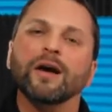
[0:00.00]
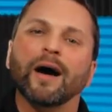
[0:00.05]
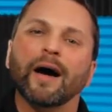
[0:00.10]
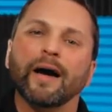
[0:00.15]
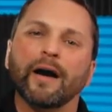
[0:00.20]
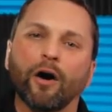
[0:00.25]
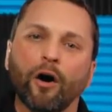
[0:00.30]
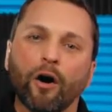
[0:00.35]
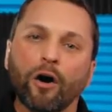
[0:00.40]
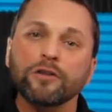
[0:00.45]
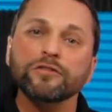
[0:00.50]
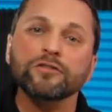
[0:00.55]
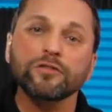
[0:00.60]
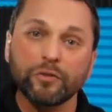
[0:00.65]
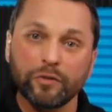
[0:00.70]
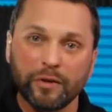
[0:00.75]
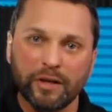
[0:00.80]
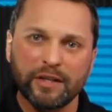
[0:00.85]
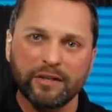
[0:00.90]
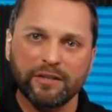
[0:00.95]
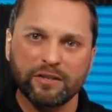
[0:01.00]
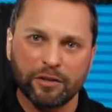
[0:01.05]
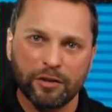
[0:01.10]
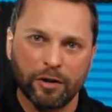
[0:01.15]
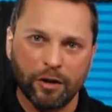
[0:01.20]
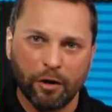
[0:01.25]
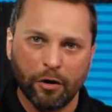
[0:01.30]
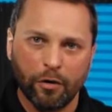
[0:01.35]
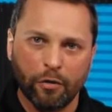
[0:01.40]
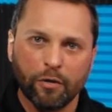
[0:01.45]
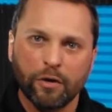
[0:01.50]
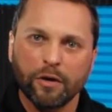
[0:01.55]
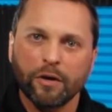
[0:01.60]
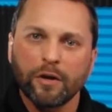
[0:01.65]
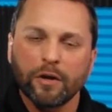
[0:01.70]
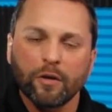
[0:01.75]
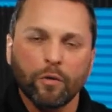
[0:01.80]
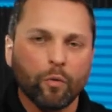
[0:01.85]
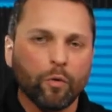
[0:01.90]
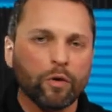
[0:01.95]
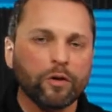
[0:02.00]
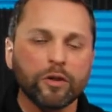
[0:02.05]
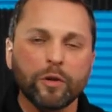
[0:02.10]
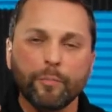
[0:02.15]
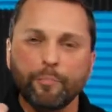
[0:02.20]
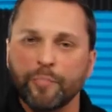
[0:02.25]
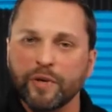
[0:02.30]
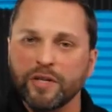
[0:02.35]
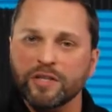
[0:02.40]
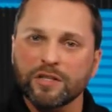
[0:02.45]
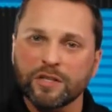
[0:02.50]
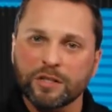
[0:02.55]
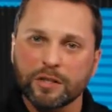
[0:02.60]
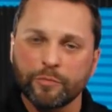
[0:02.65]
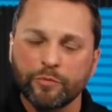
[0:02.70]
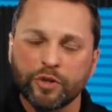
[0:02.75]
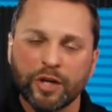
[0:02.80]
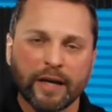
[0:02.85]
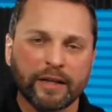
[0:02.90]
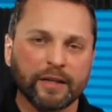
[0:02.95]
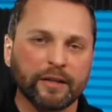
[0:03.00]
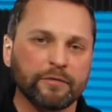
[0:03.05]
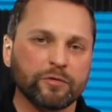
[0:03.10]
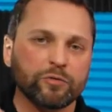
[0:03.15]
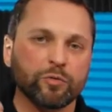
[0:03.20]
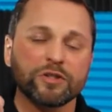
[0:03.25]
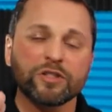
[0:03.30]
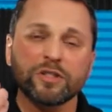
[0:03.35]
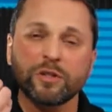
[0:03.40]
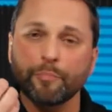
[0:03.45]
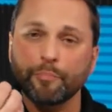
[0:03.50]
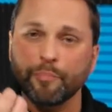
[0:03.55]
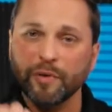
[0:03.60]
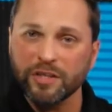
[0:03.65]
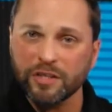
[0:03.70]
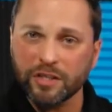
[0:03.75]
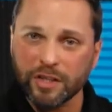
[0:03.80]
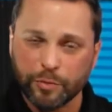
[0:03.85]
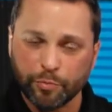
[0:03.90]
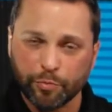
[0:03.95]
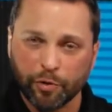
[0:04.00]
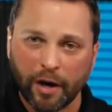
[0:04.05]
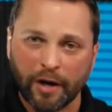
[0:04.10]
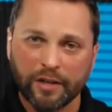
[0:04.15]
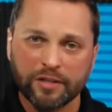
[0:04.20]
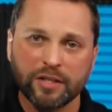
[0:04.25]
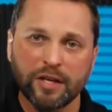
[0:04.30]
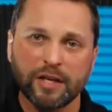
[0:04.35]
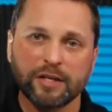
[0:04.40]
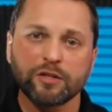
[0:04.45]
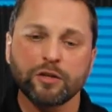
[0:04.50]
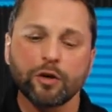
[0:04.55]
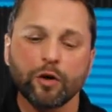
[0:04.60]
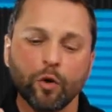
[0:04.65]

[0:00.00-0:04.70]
I also need to know what are the business objectives? What's the business process?